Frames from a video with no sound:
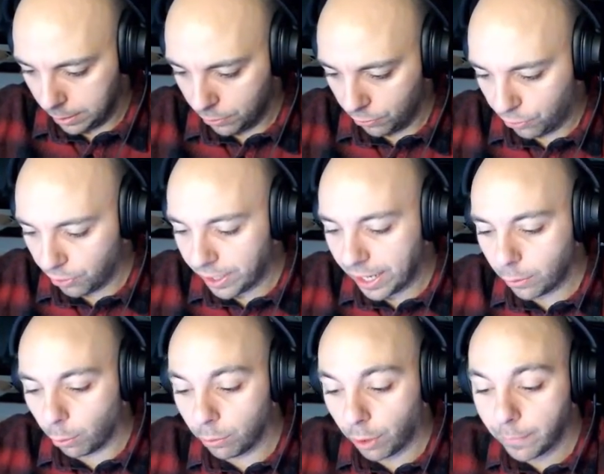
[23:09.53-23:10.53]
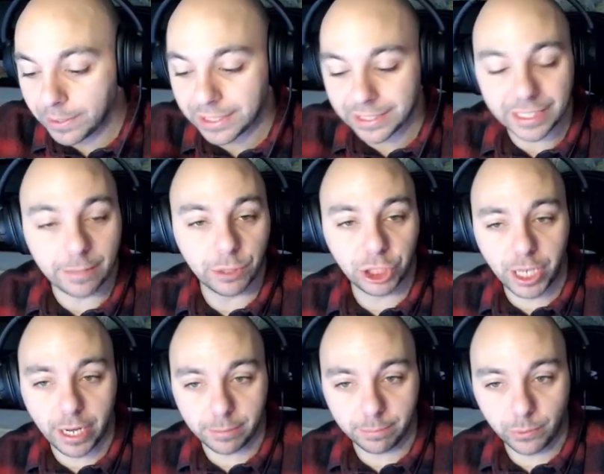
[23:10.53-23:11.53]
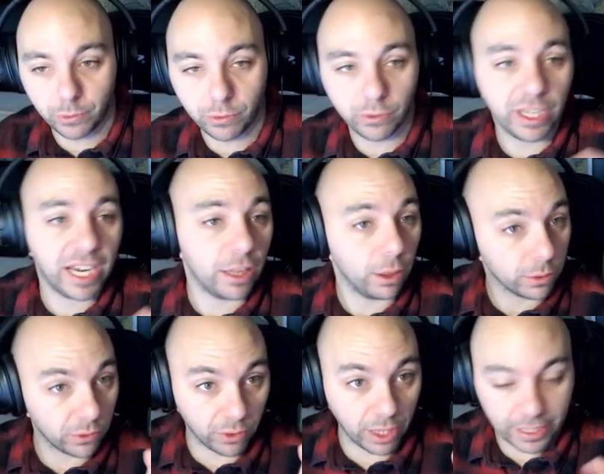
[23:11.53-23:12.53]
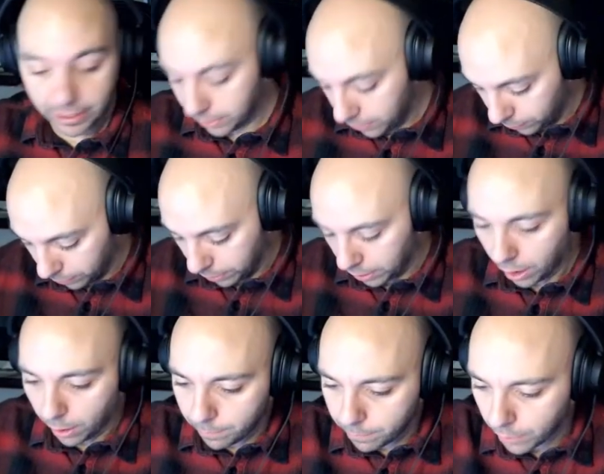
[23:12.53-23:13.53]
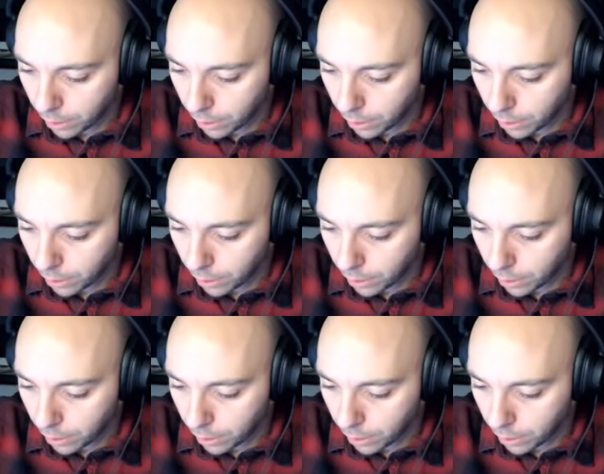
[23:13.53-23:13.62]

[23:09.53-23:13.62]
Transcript: So then, although it's the same shapes, it looks slightly different. And I'm,